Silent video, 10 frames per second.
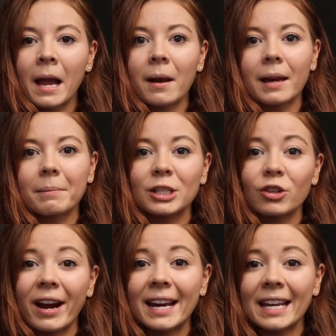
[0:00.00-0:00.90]
like my
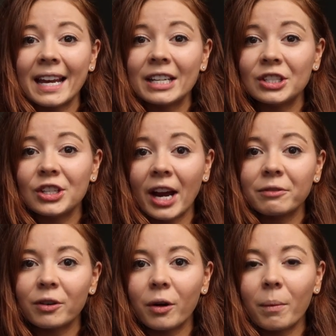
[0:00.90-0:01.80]
training in
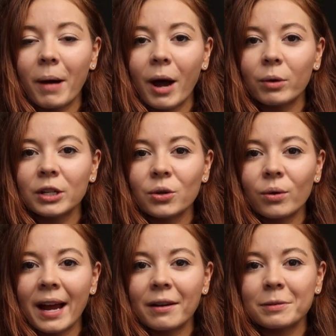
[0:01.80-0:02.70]
general, but I want to
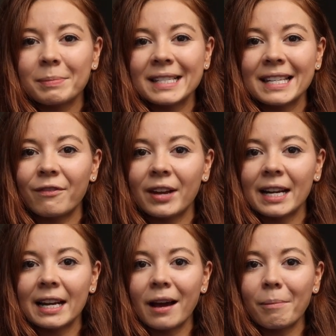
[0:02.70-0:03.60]
talk now
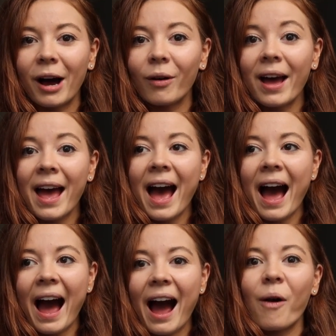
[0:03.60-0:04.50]
specifically about
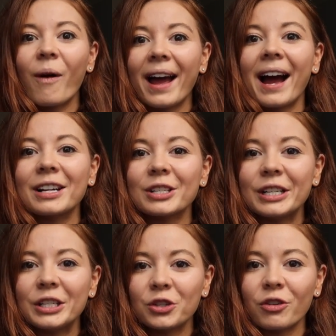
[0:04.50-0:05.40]
how I
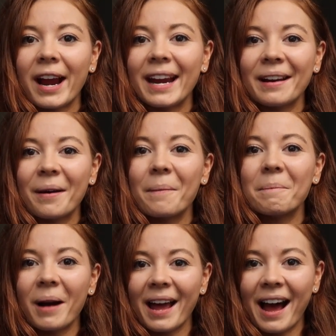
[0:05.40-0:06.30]
actually train
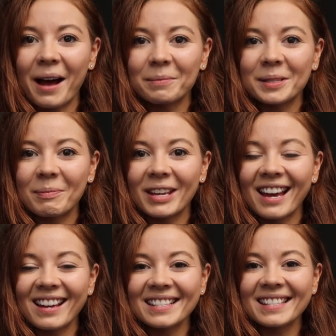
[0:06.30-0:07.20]
my abs,
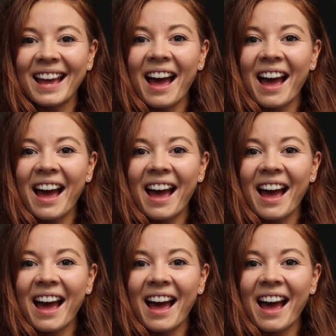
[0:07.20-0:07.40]
because